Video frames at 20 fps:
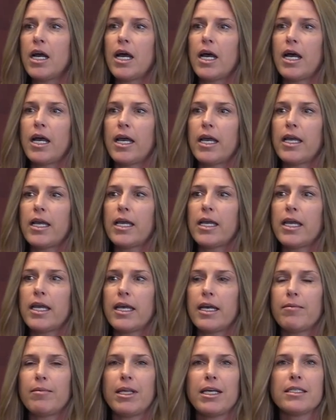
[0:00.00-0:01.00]
I
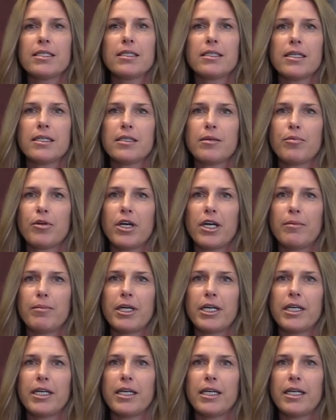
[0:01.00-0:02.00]
am licensed as a
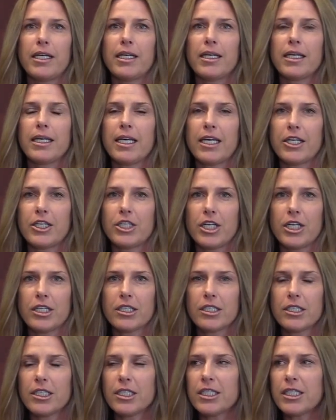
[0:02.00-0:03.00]
primary care
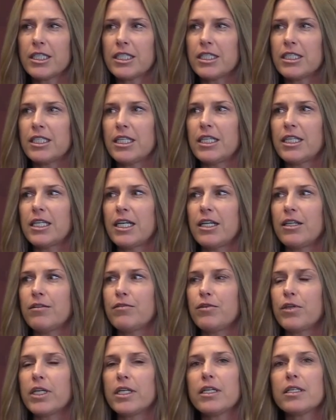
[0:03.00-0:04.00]
doctor in the state of
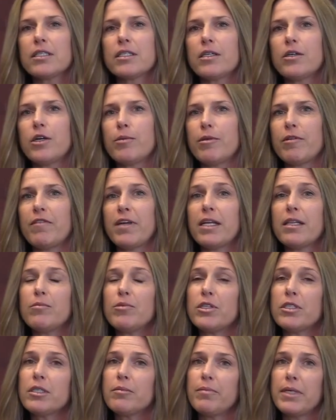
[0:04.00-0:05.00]
California, so I'm
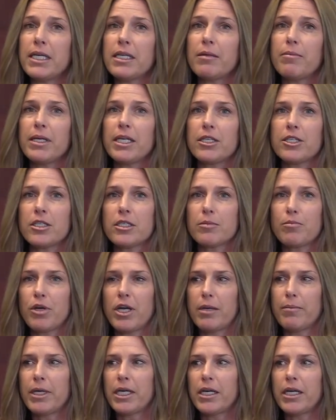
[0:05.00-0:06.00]
available to be the patient's
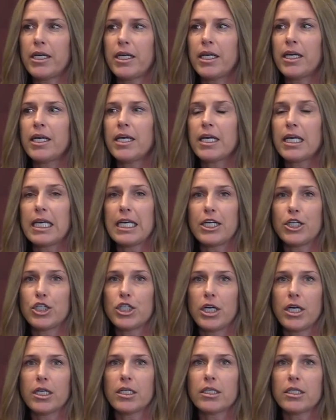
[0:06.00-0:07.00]
primary care
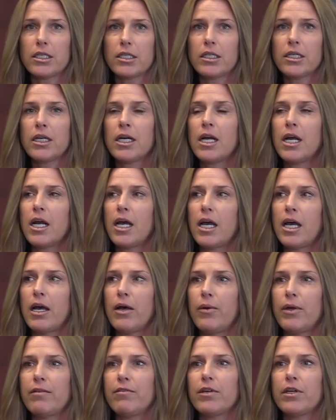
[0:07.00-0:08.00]
doctor.
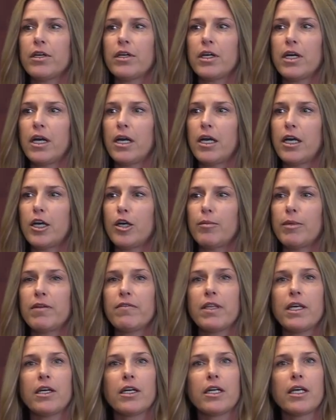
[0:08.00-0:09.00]
However,
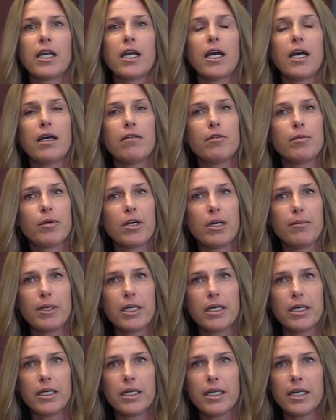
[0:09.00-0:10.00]
if they already have a
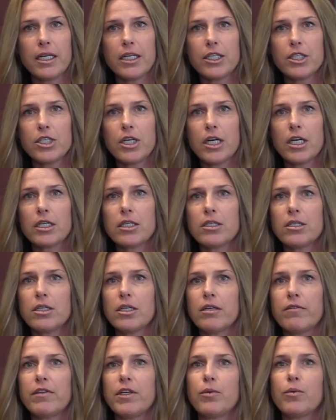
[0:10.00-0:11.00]
primary care
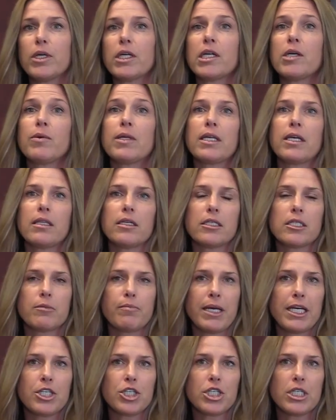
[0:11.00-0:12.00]
doctor, if they're working with other
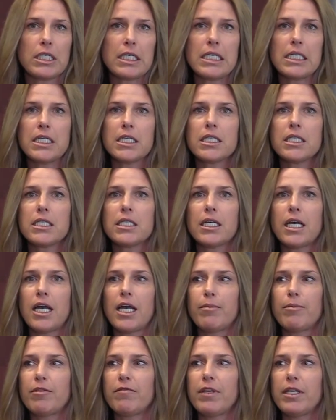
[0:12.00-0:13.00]
specialists,
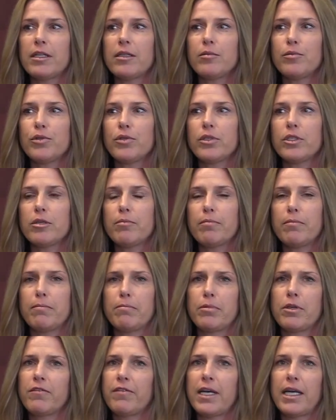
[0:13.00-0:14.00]
I'm available to
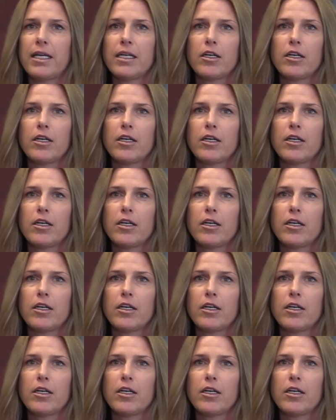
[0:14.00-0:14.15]
provide